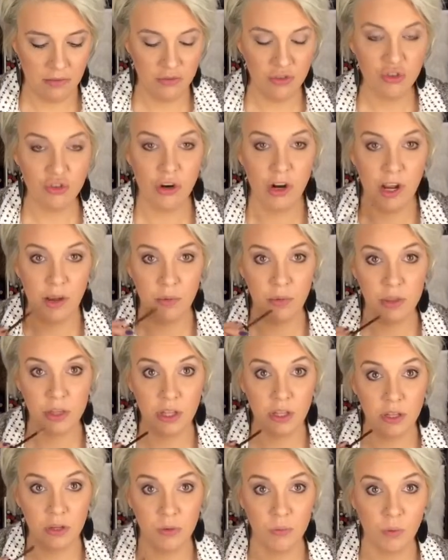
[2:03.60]
try with a
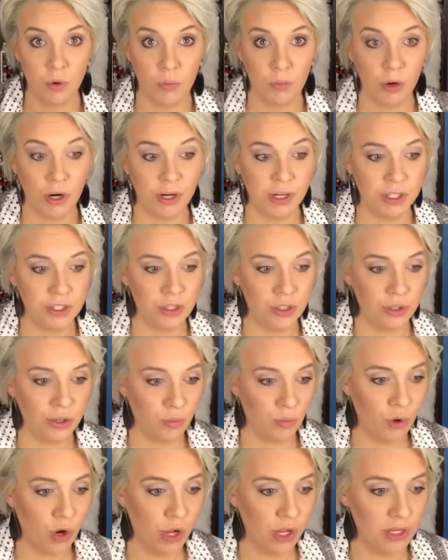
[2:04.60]
little more product on your
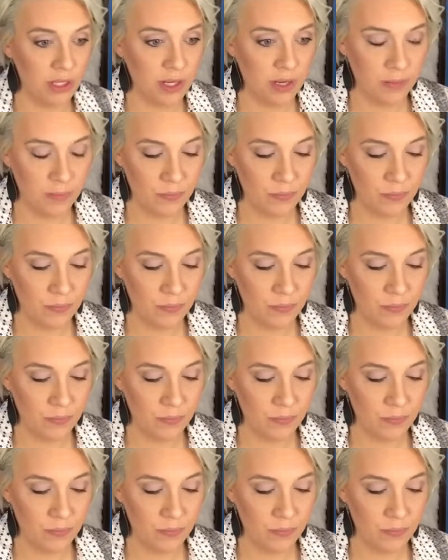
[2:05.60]
wand.